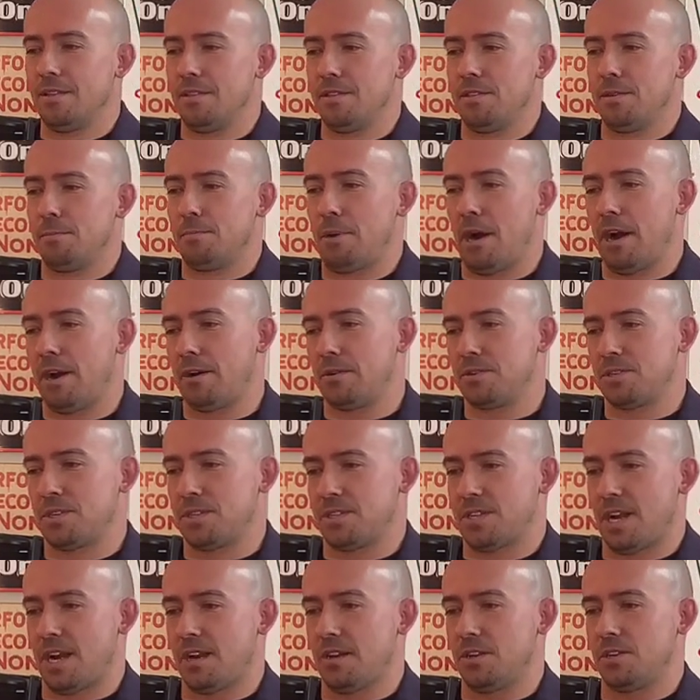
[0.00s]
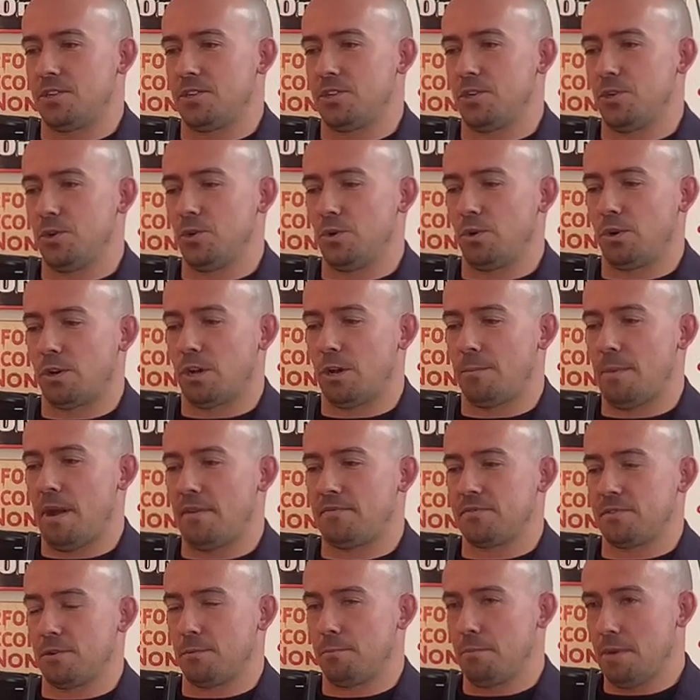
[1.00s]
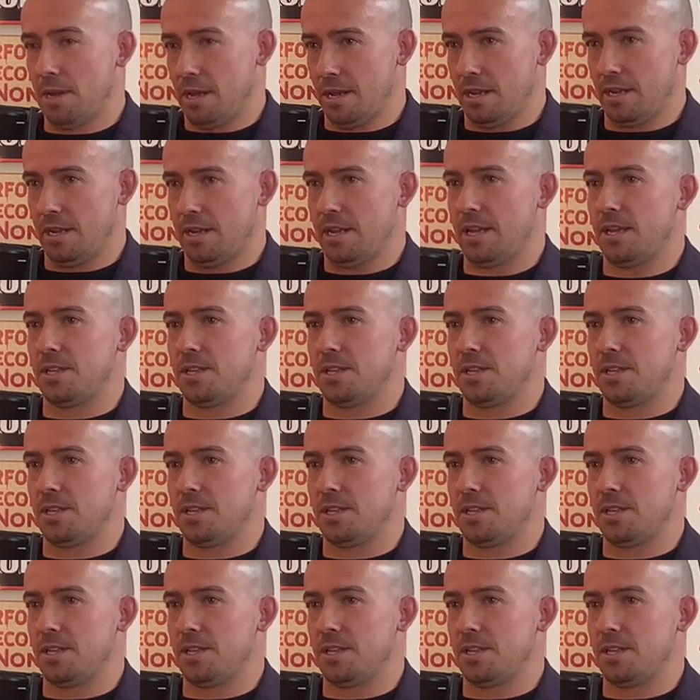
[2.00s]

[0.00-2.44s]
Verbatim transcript: the buyers decided to come after me